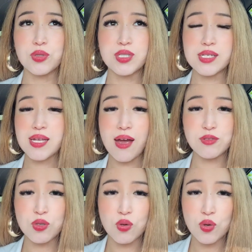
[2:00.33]
just have
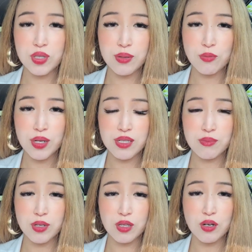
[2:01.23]
to call them, wake
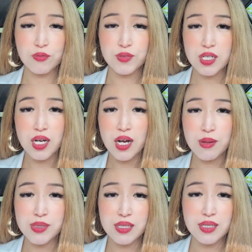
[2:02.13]
them a lot of
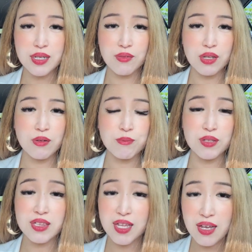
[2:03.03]
times, and they never even be
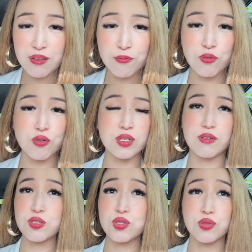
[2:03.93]
thankful or
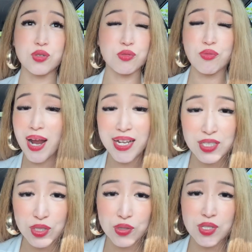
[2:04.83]
never show
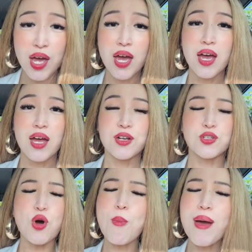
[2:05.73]
gratitude.
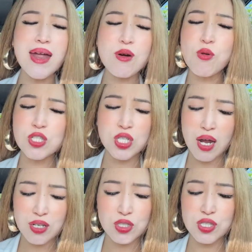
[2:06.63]
No matter what
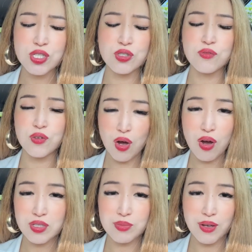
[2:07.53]
challenges you've
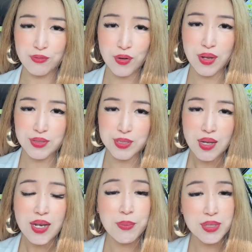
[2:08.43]
got, my friend,
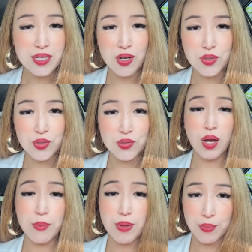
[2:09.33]
let me tell you,
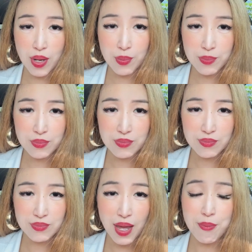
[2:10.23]
I'm a mom,
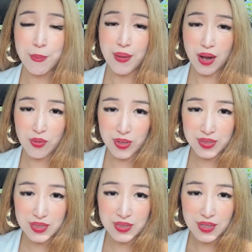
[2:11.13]
I'm a
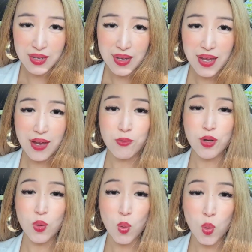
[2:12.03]
parent, and we
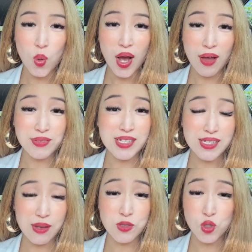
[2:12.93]
all have the
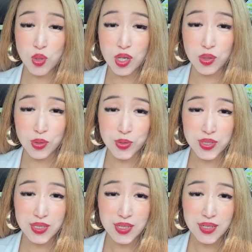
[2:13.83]
same
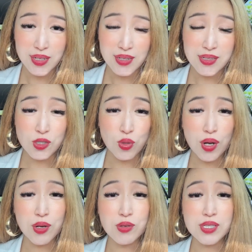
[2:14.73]
struggles. The
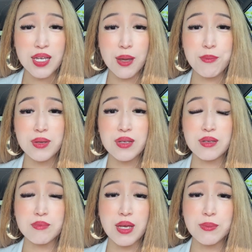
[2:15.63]
struggles can be,
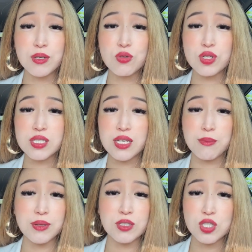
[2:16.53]
maybe yours
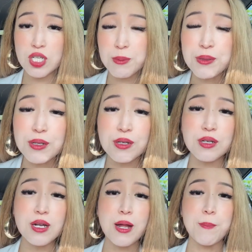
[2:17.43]
can be
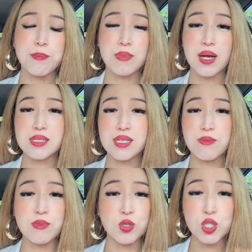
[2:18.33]
deeper, mine can
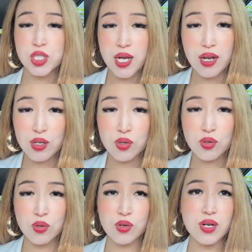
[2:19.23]
be more shallow,
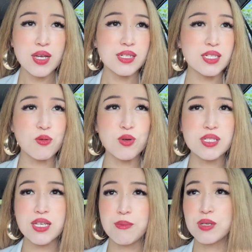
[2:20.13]
or someone's
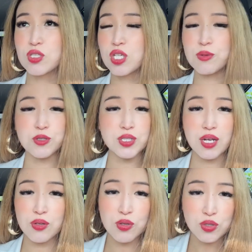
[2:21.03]
can be deeper or
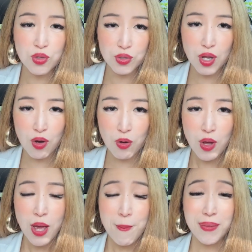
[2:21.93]
shallow. You don't know,
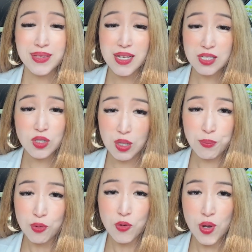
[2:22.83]
but that's not
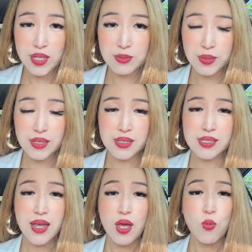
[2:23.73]
the point, because
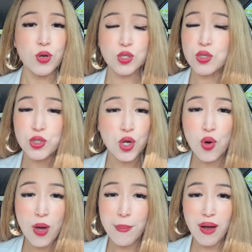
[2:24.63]
we don't
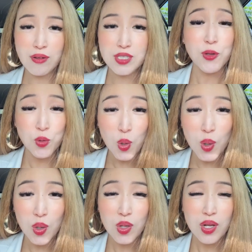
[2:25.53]
know about
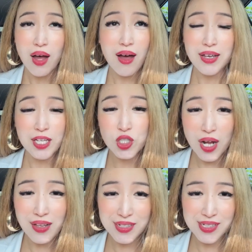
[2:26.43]
each
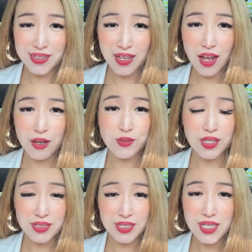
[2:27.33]
other's lives
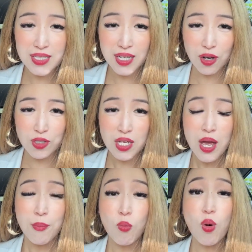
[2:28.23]
in details.
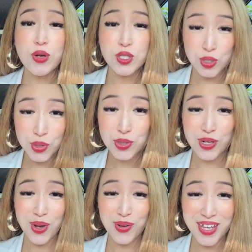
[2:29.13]
But what we do
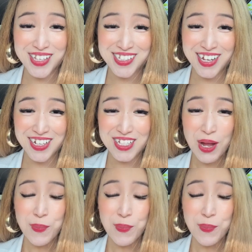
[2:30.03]
know is that